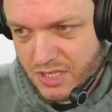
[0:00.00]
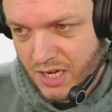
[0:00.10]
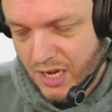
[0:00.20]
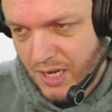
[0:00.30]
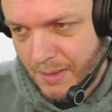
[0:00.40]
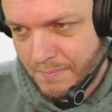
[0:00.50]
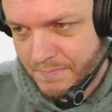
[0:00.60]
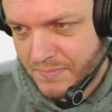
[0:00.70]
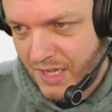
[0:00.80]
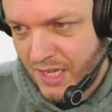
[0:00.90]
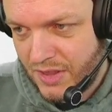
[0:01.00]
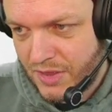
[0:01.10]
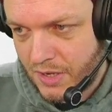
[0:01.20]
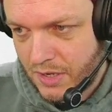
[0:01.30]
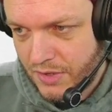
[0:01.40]

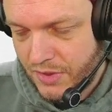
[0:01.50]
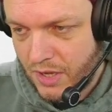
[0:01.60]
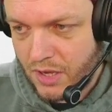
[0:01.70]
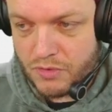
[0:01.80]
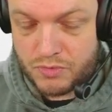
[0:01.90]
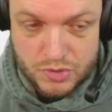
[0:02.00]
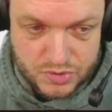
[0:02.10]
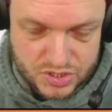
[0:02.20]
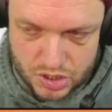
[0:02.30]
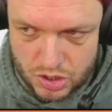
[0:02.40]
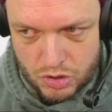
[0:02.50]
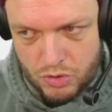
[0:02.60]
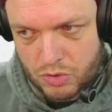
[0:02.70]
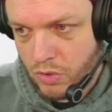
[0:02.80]
either the Runestone